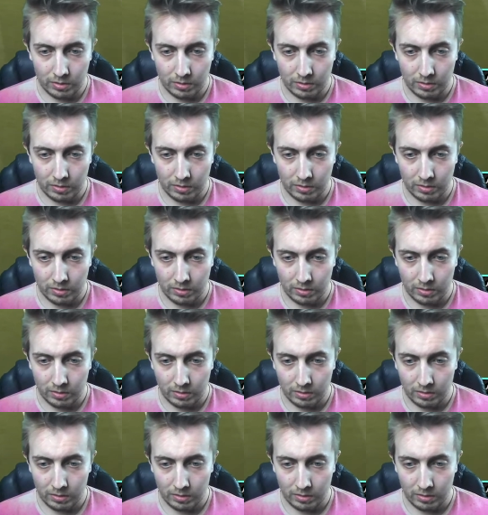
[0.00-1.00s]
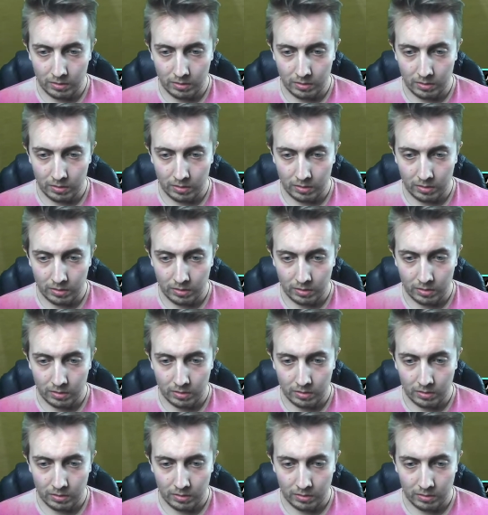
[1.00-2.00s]

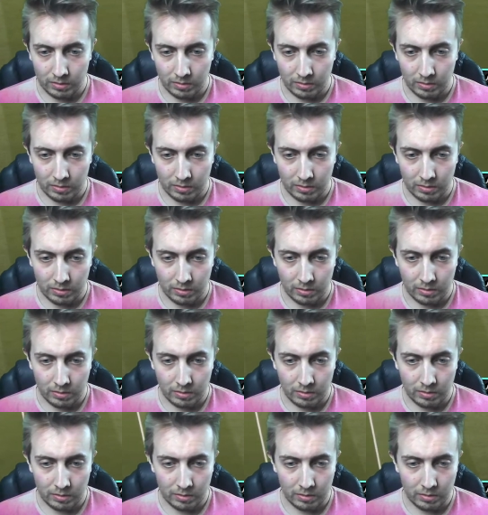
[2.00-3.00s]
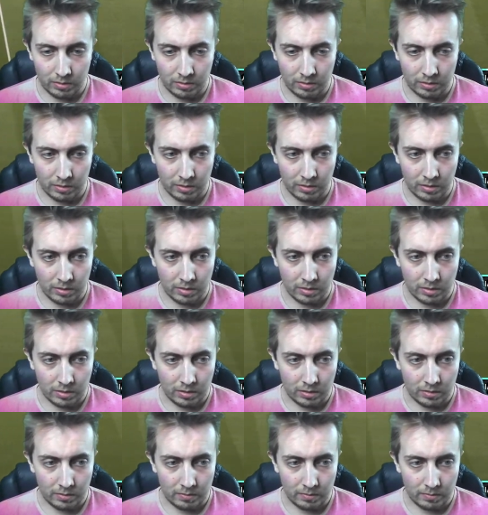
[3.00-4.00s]

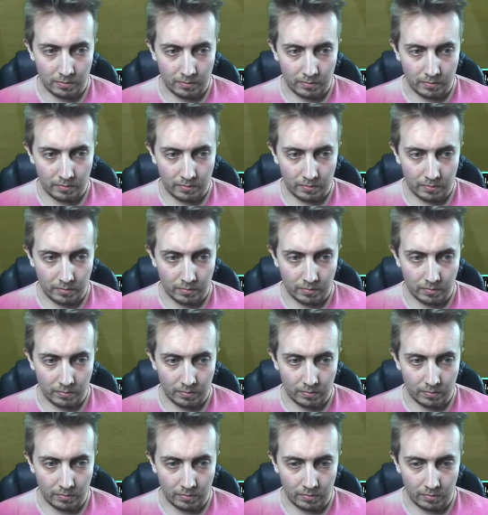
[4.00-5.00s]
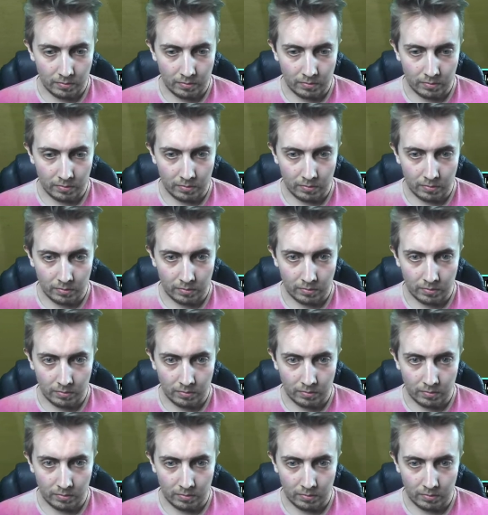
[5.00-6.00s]

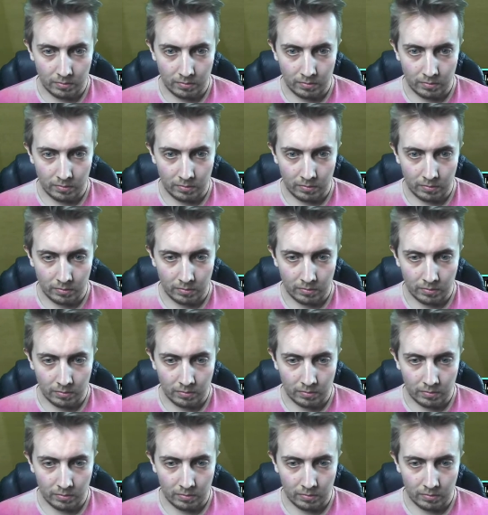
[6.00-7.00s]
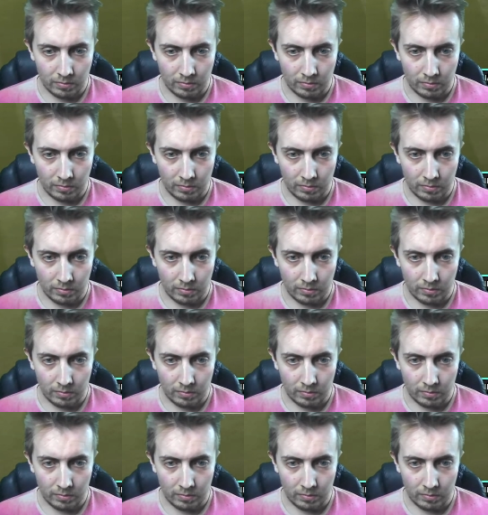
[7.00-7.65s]
[no speech]